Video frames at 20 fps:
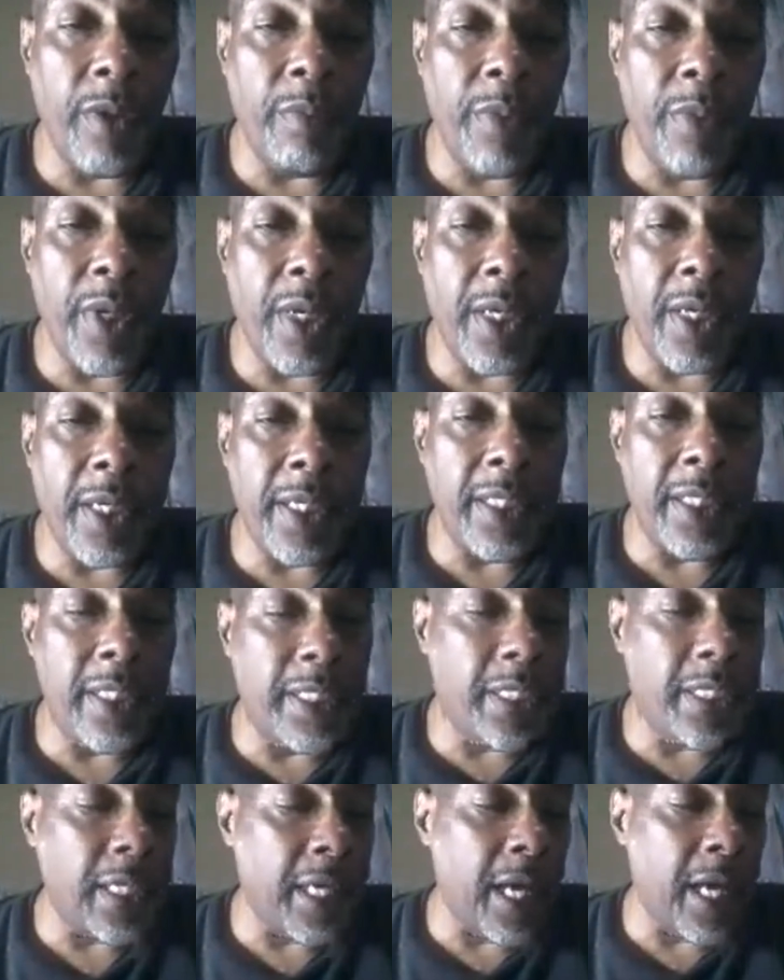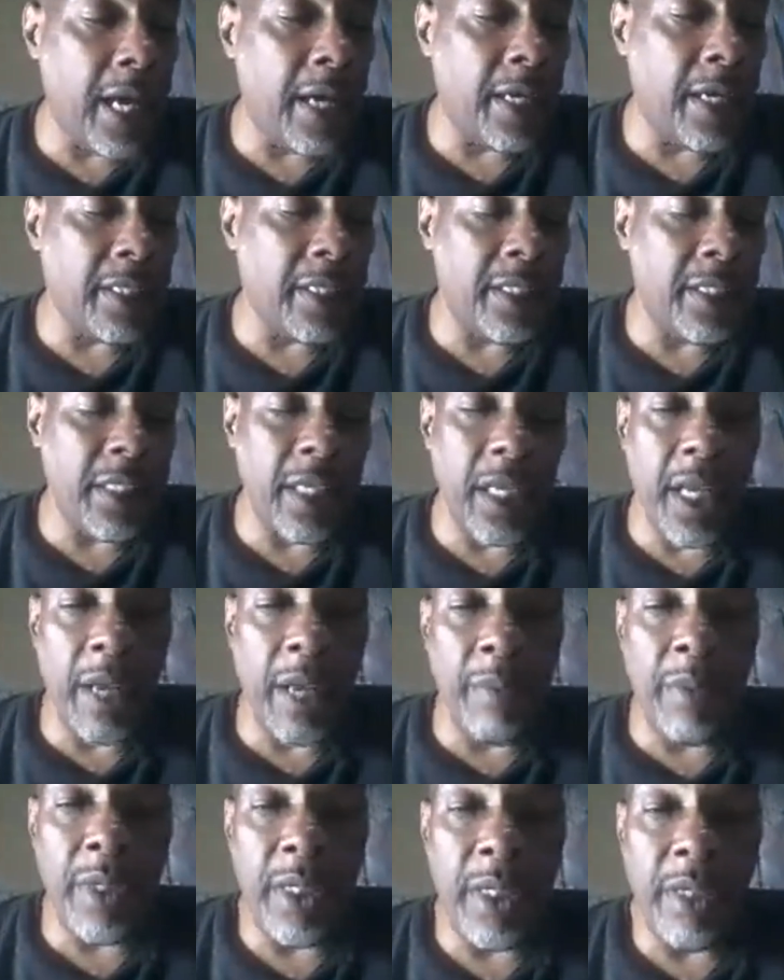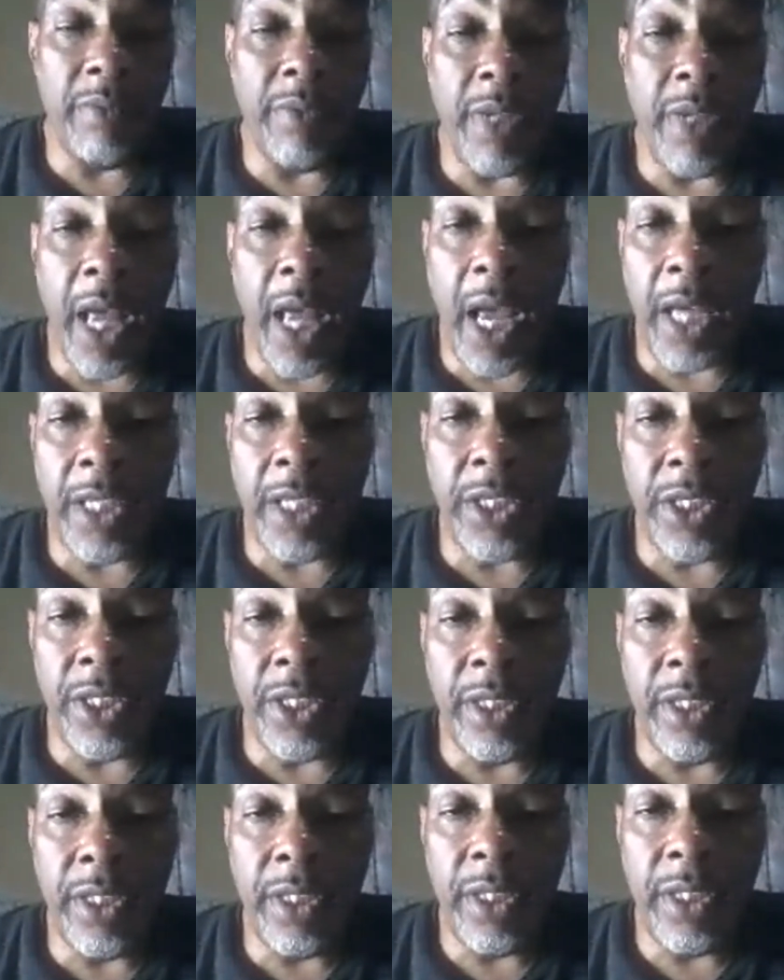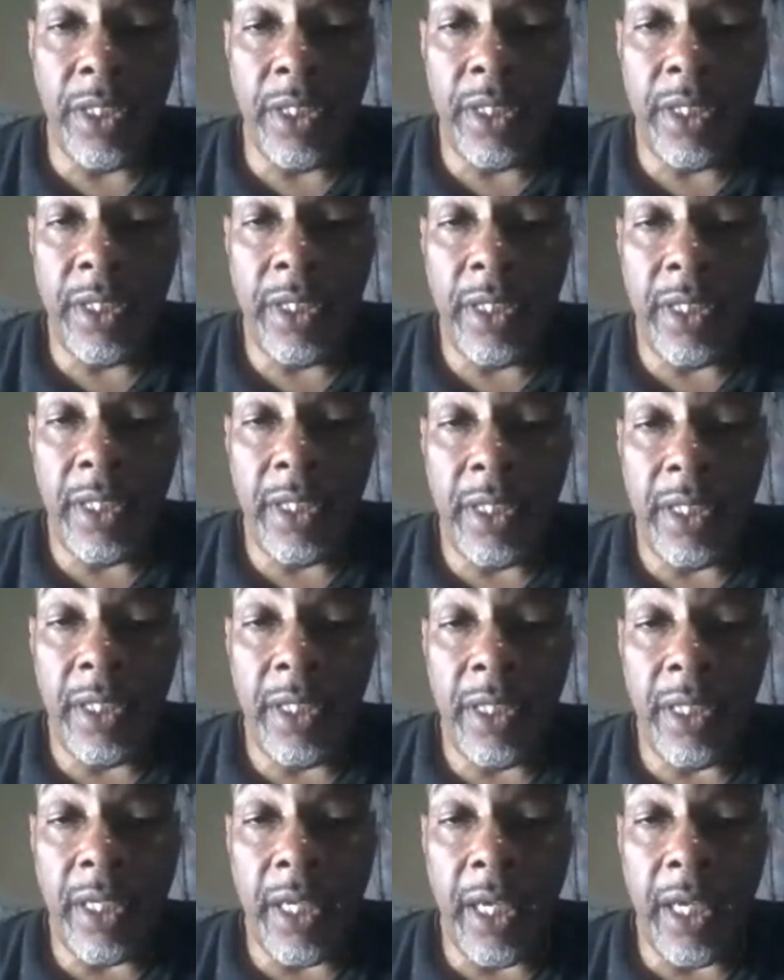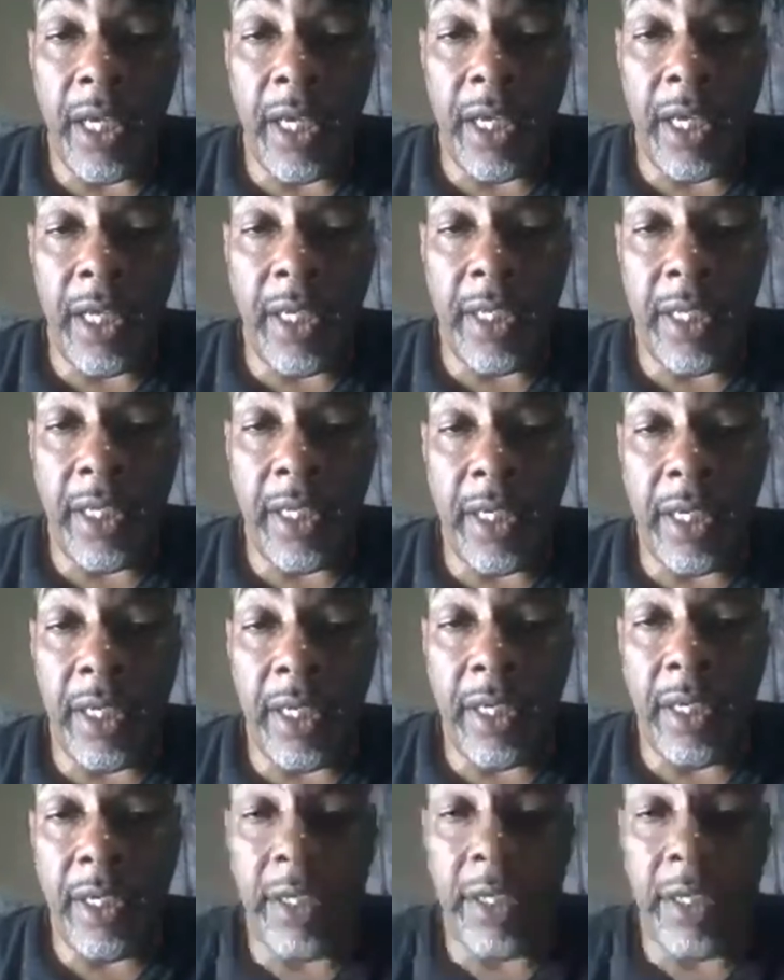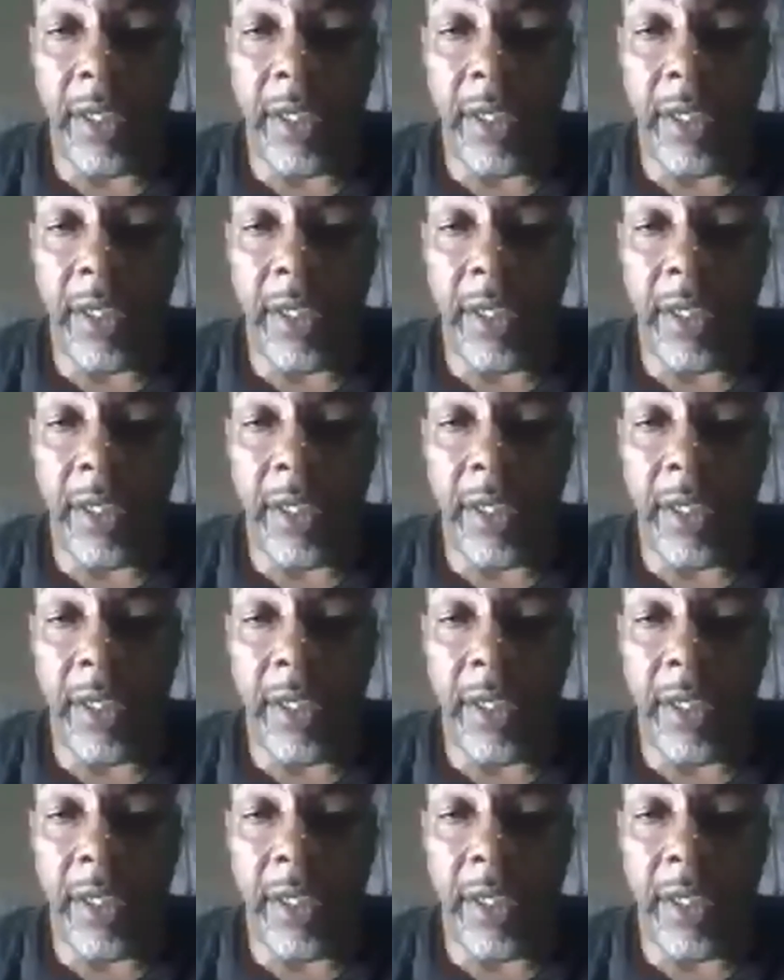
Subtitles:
because, like I said, I believe in action and,